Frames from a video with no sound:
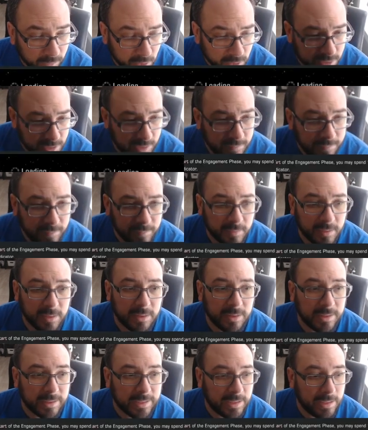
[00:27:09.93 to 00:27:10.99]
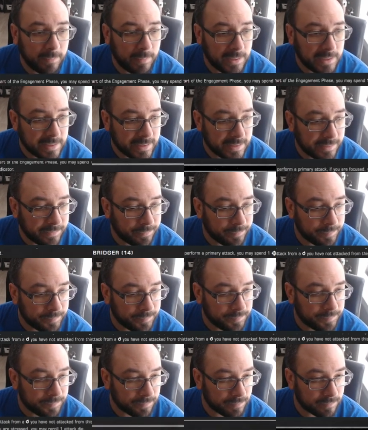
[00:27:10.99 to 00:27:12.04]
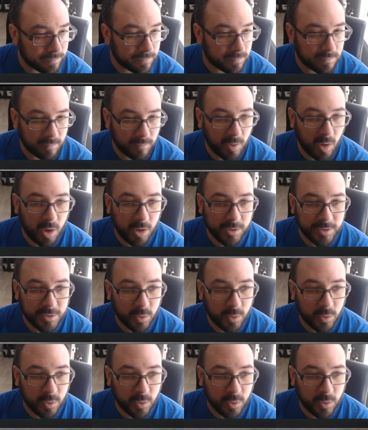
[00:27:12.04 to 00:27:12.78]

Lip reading: thing, the key piece. Han Solo